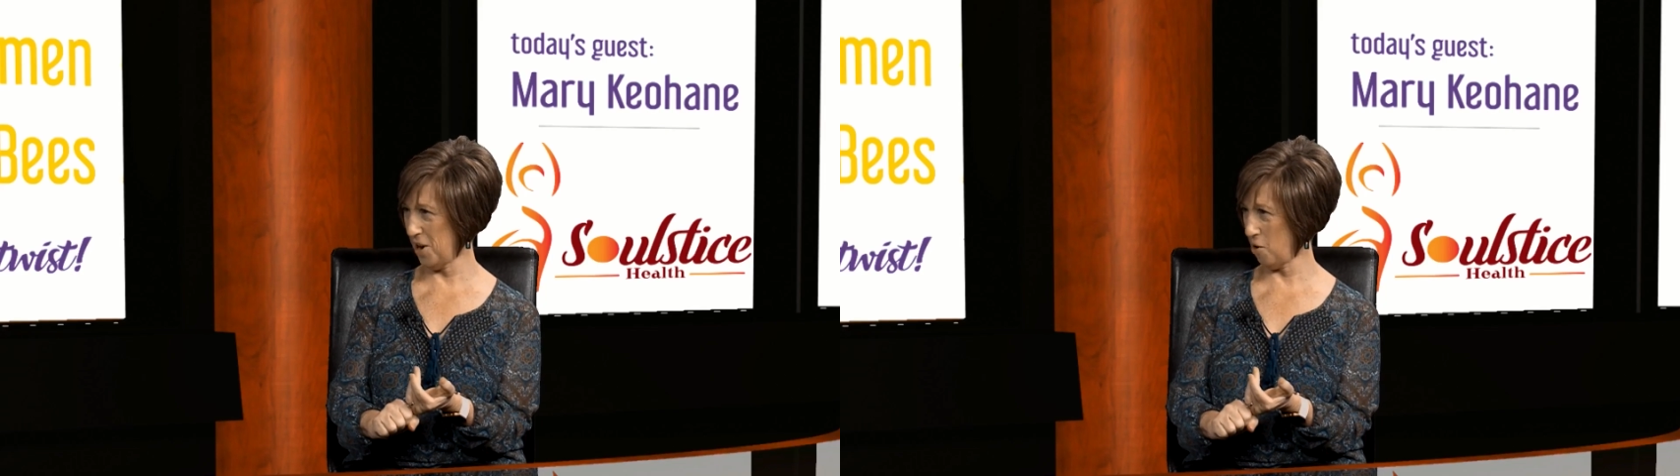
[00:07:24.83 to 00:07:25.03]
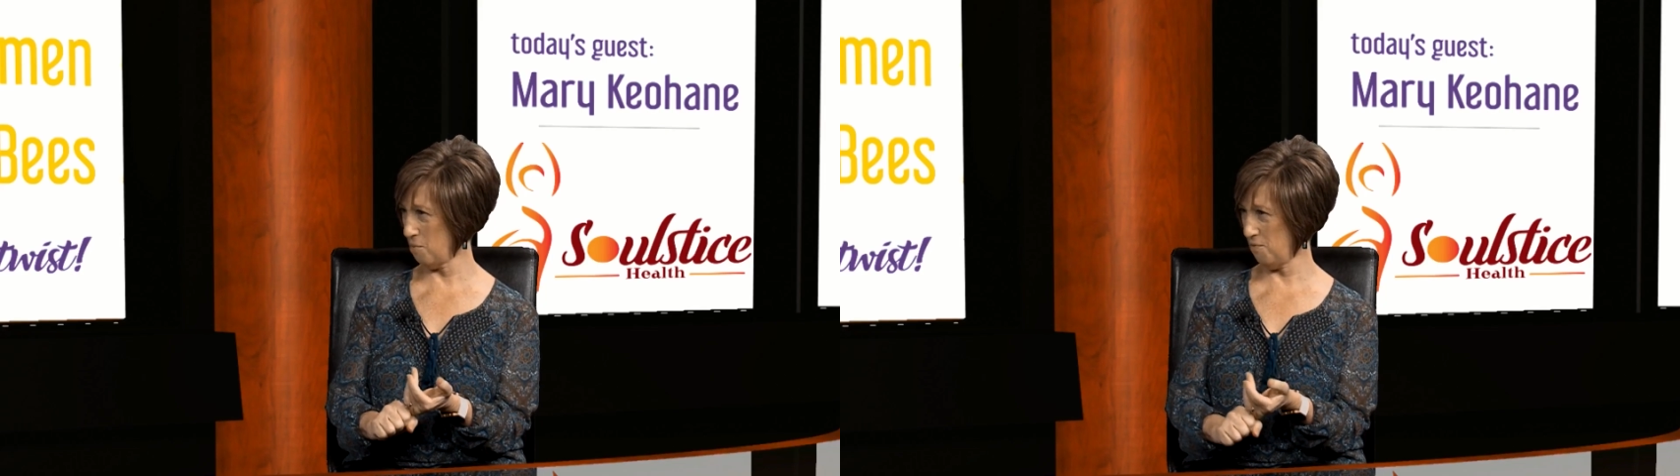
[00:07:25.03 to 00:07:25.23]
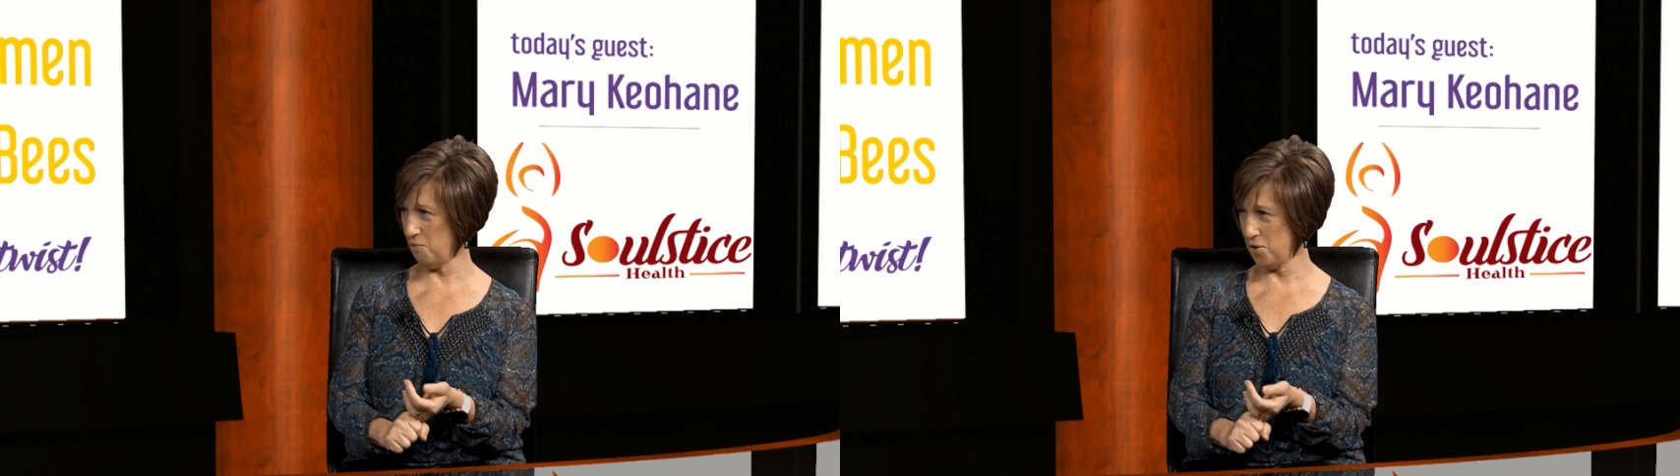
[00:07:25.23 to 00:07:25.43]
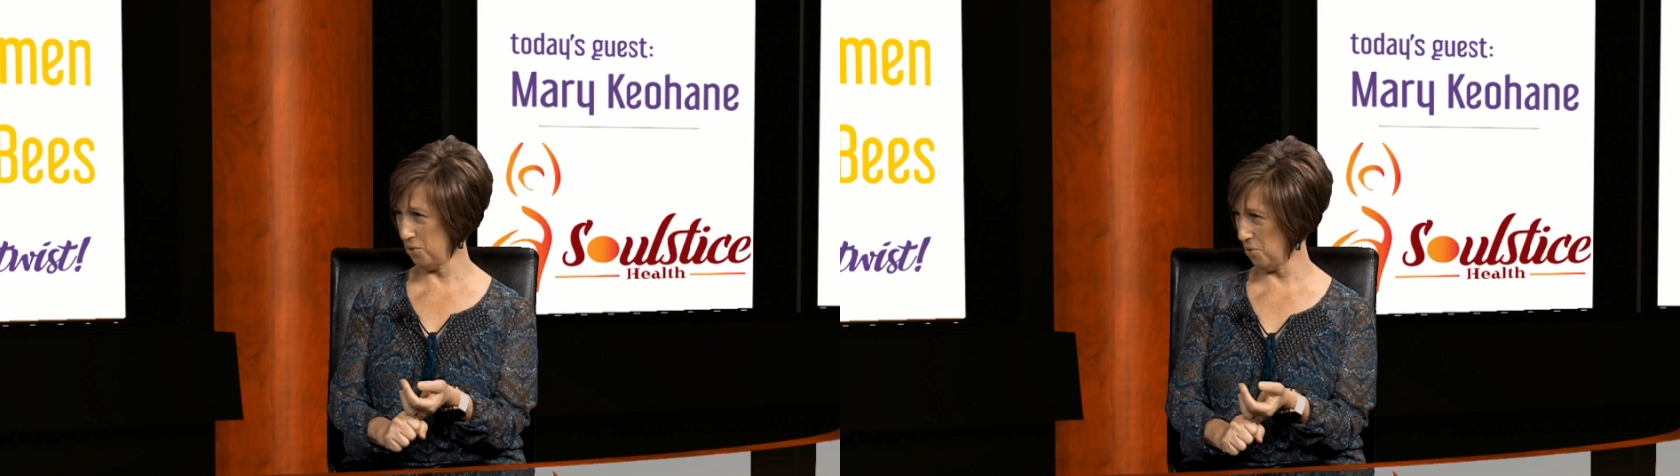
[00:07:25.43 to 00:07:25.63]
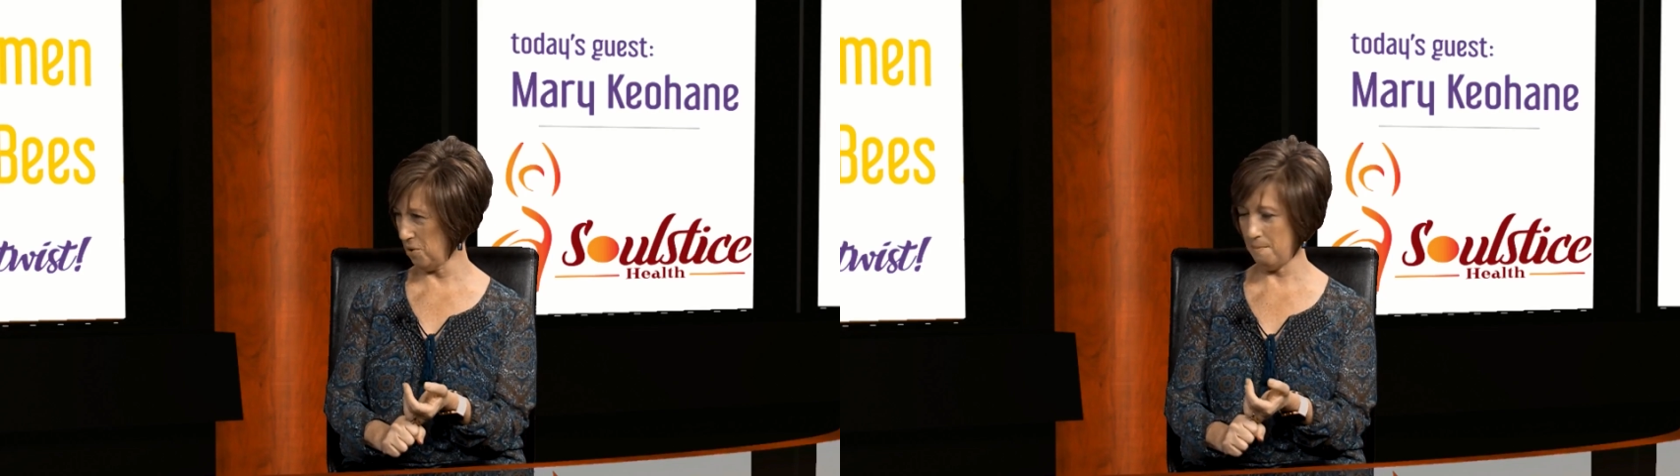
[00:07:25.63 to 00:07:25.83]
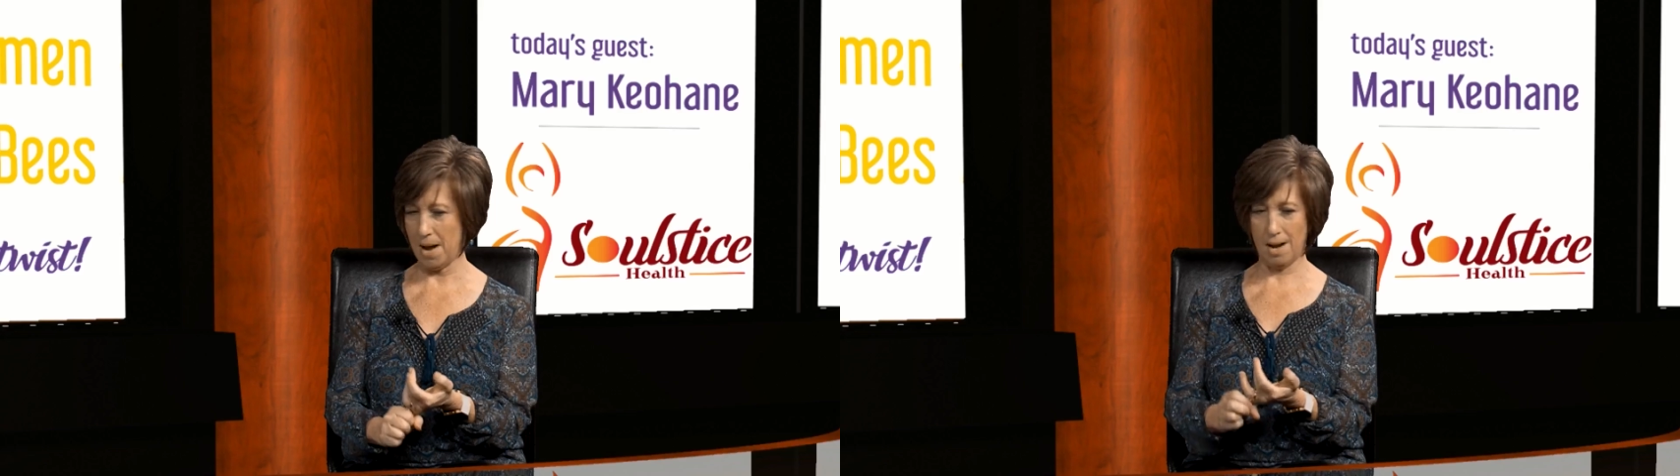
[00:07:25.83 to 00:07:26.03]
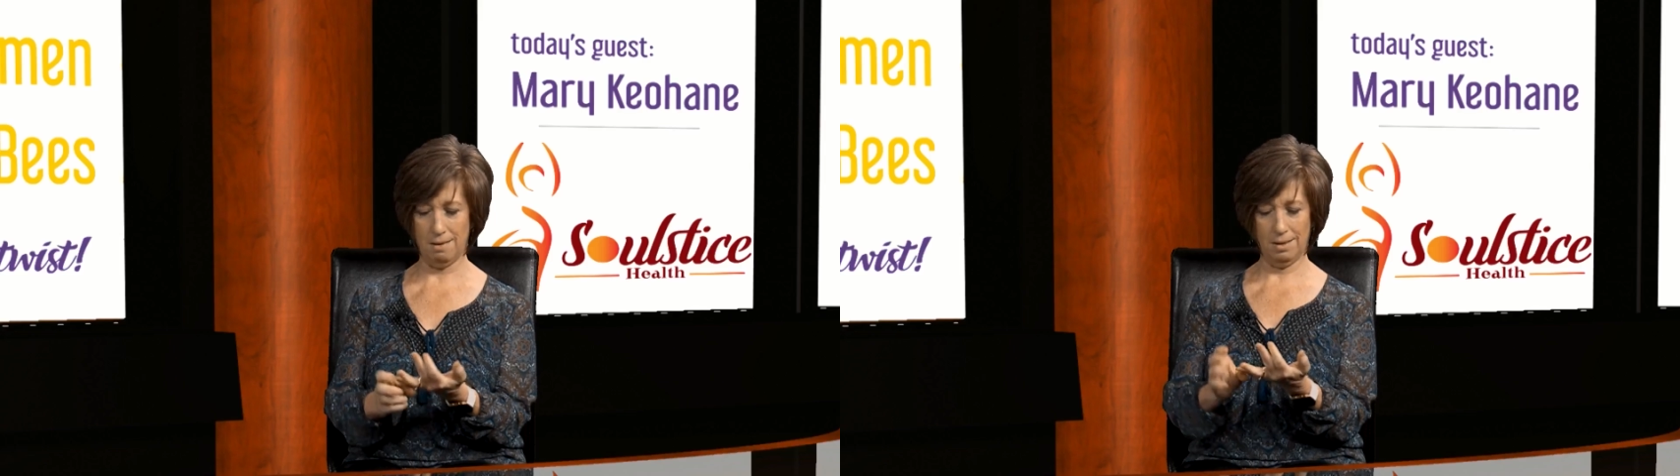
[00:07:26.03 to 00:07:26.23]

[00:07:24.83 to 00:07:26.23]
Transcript: an hour before you go to bed?